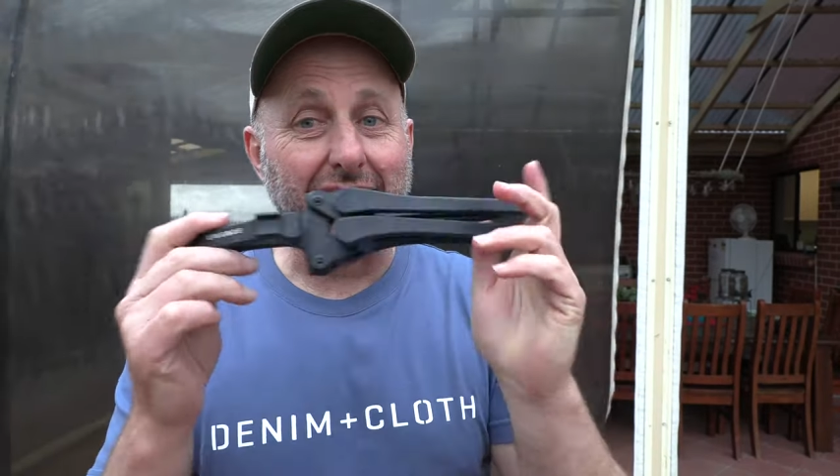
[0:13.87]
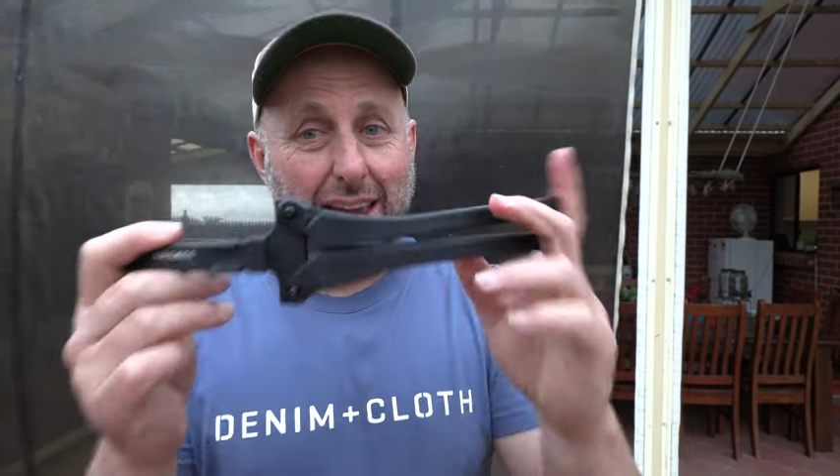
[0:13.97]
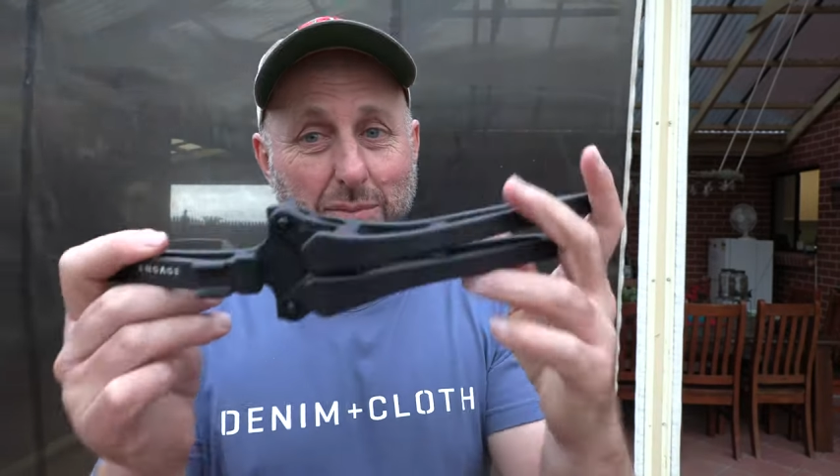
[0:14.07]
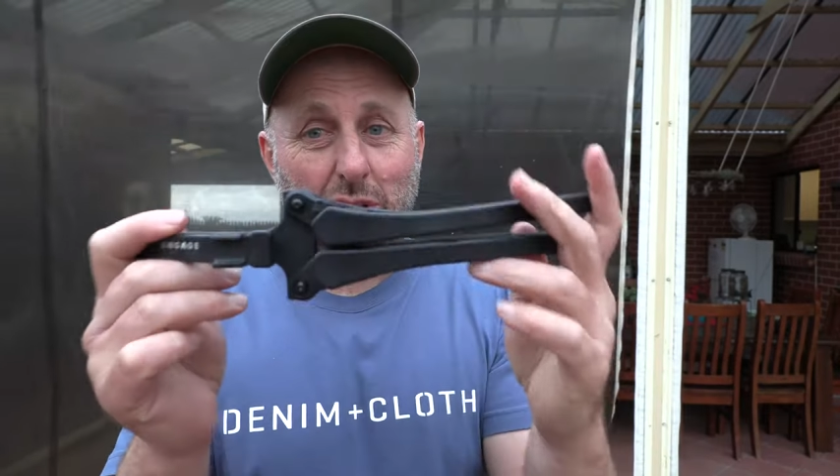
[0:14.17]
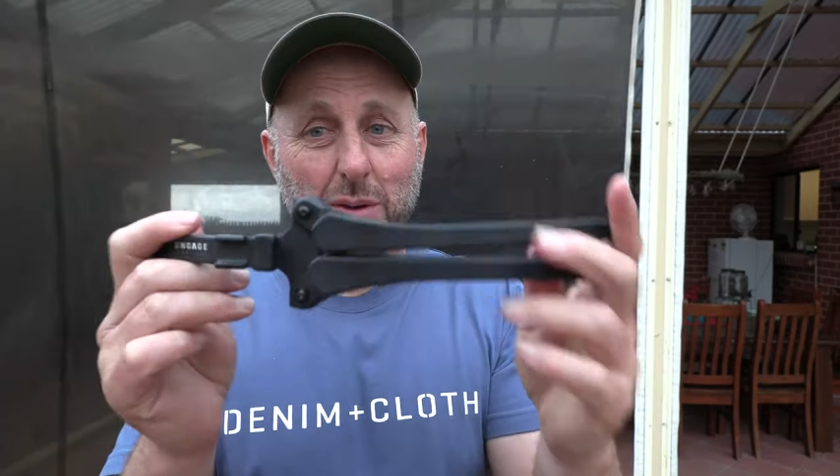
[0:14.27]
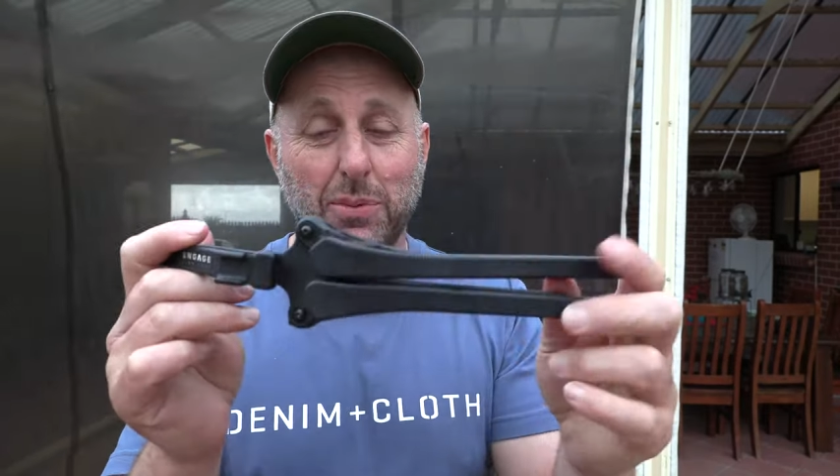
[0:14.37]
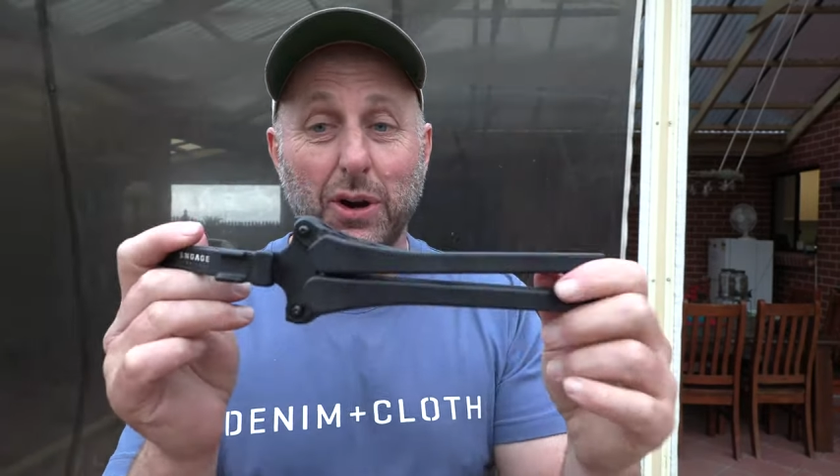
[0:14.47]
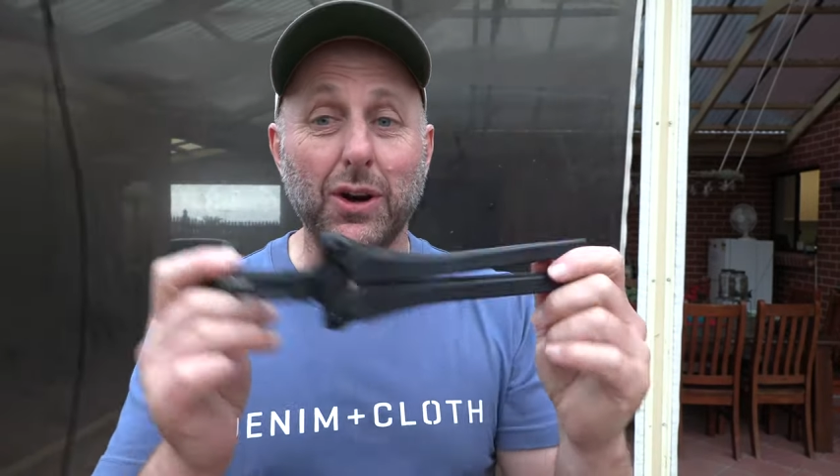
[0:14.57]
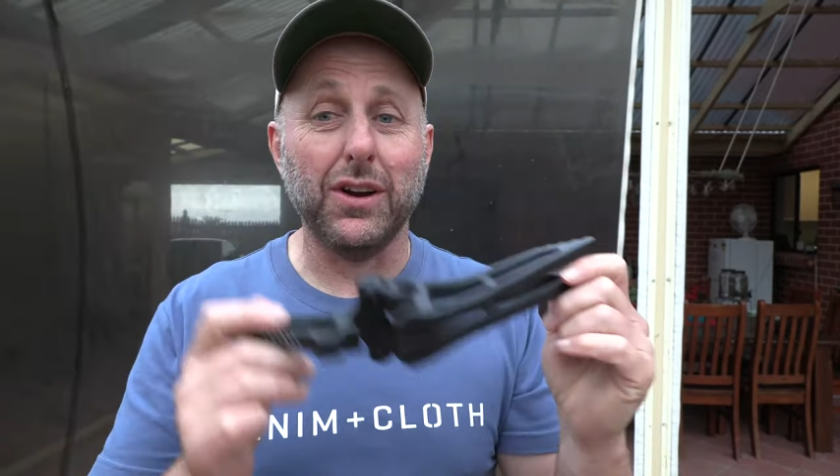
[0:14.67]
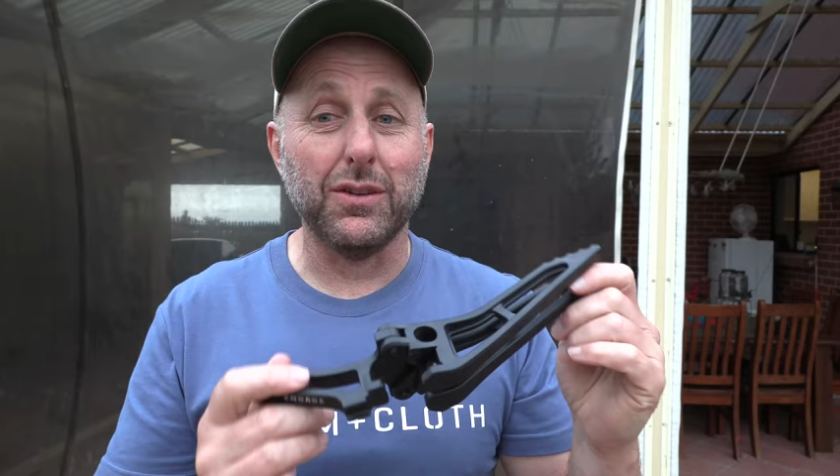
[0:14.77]
It came on a
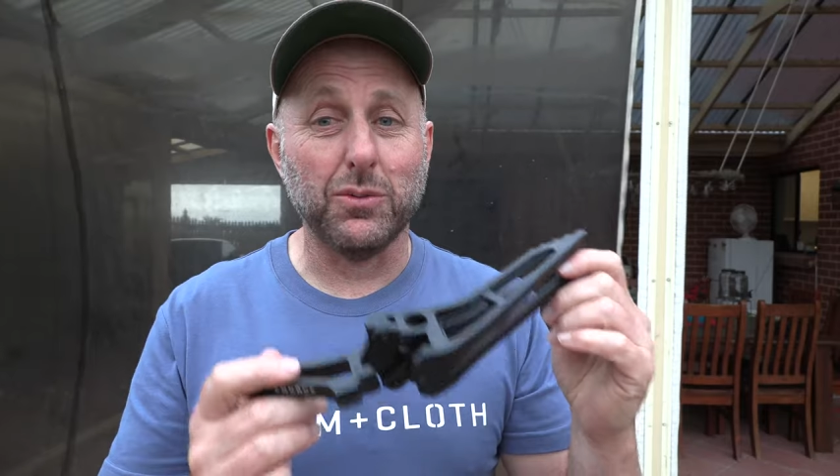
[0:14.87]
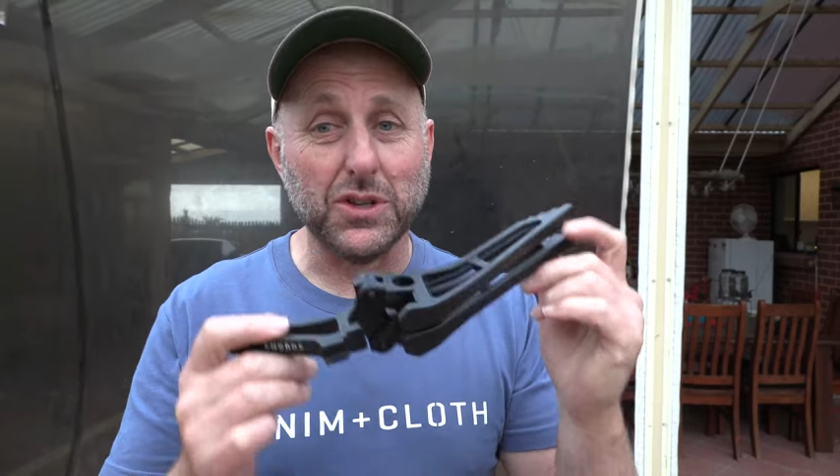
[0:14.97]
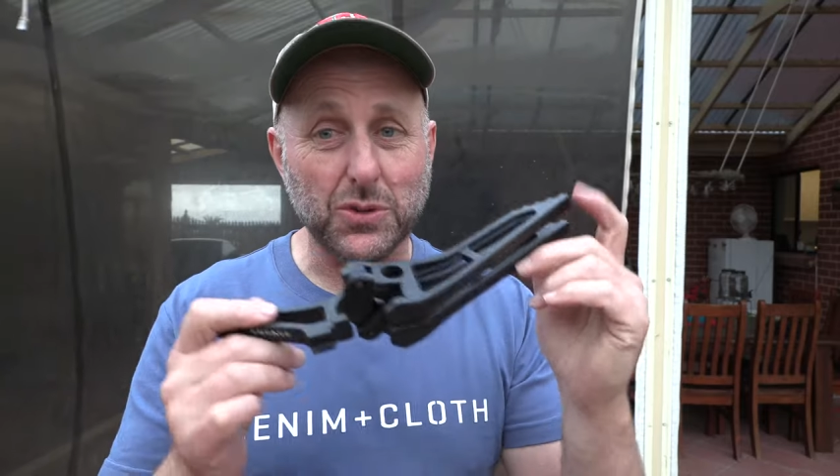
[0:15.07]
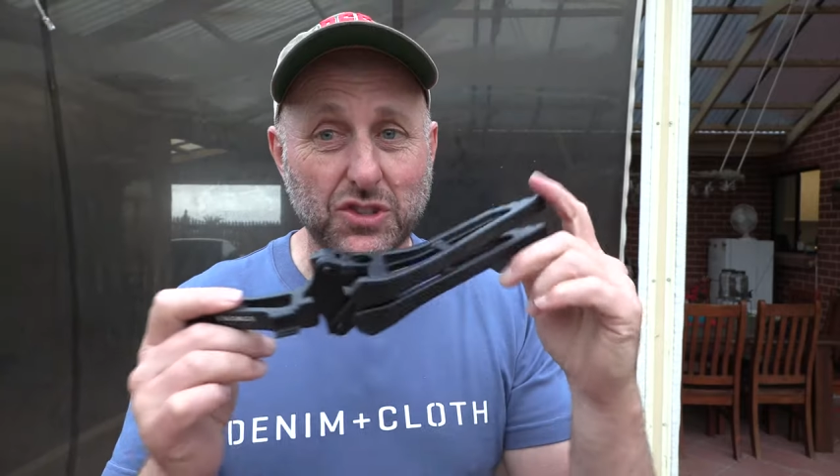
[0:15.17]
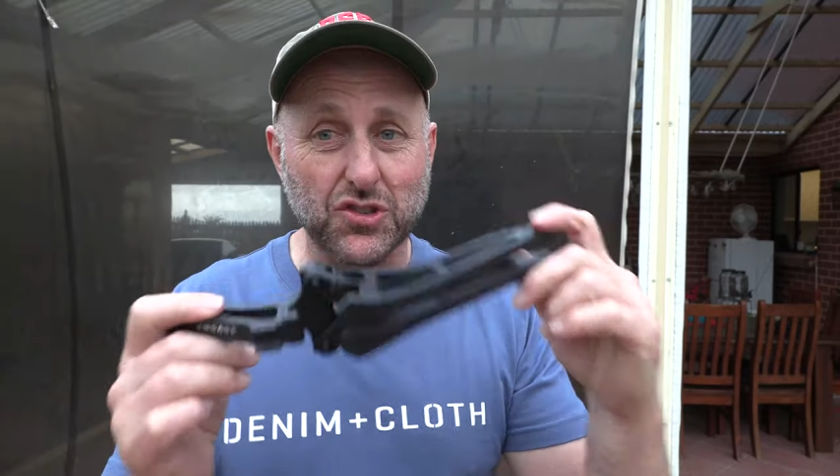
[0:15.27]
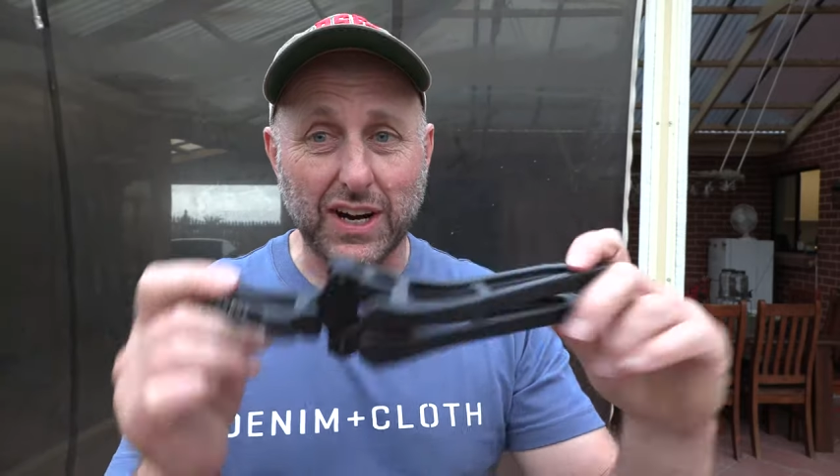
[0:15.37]
bow which was